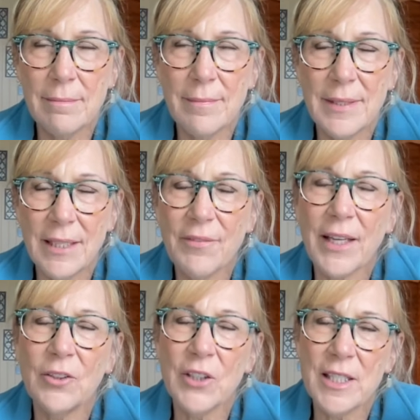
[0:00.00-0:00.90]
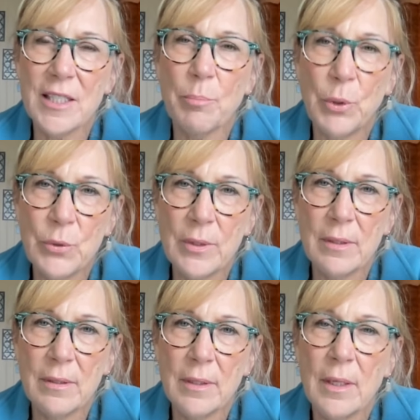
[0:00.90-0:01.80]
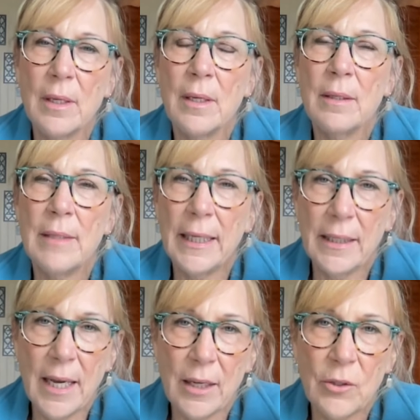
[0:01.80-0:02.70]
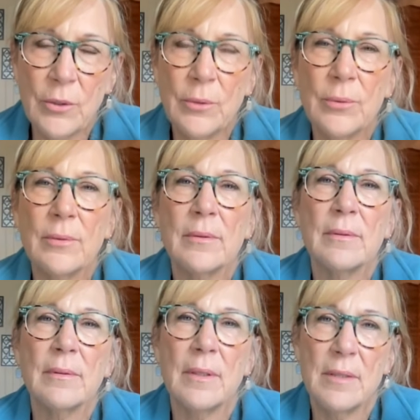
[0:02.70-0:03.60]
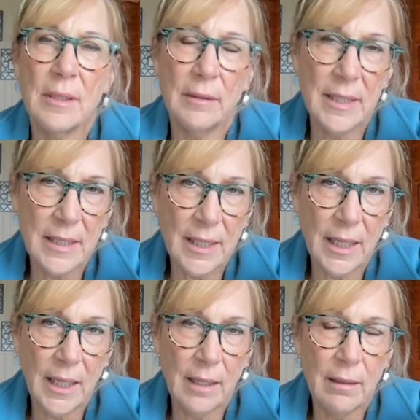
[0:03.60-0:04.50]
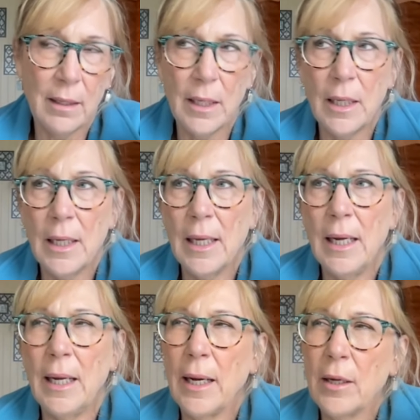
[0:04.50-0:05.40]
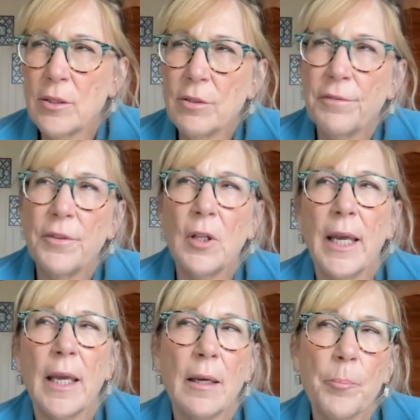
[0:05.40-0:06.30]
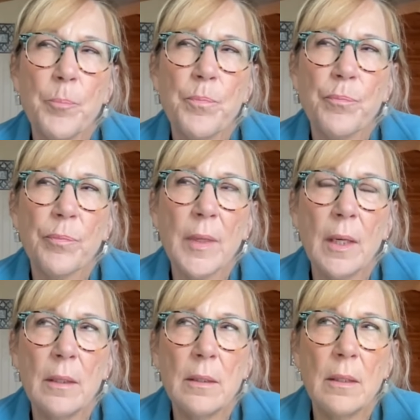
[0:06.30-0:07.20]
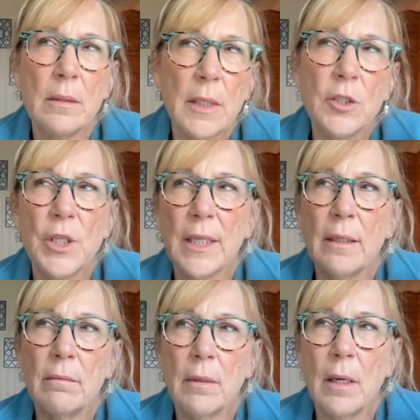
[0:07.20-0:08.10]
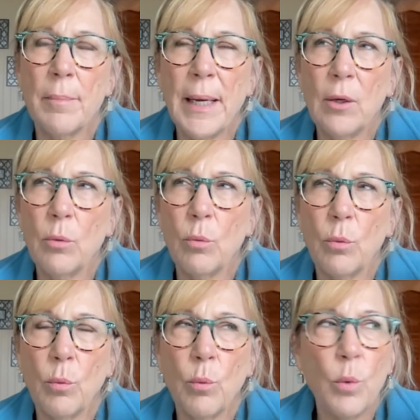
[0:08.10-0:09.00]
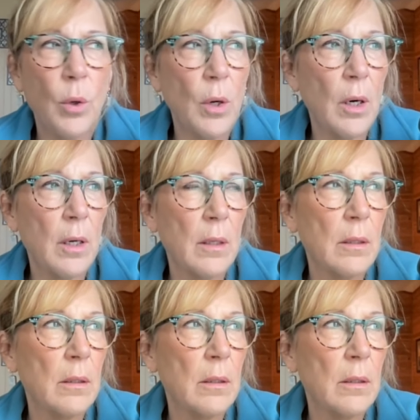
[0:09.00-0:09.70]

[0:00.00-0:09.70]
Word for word: seeing if I could look into Putin, Netanyahu, and Zelensky, and I also feel like touching in about war